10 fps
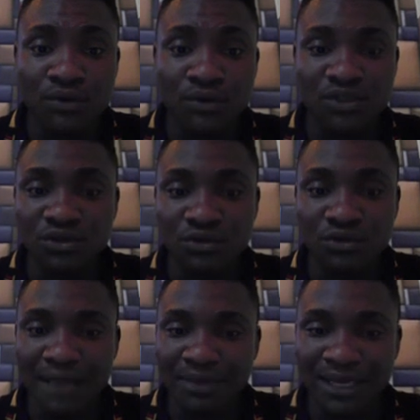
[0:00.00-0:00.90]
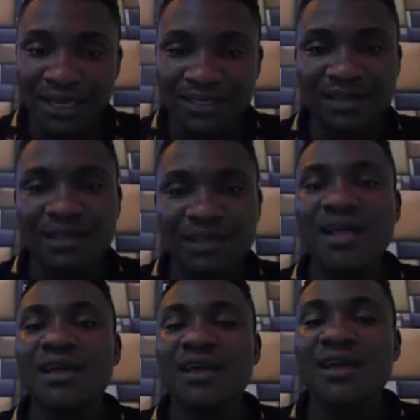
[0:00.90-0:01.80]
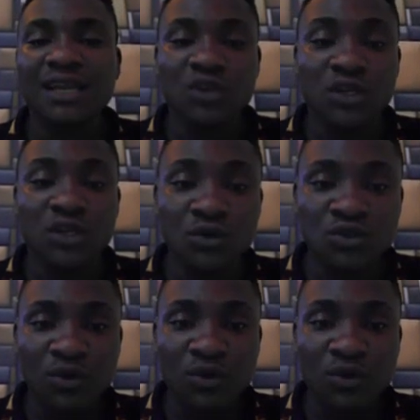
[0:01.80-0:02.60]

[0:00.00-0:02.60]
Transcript: post you hyperlink. And it also,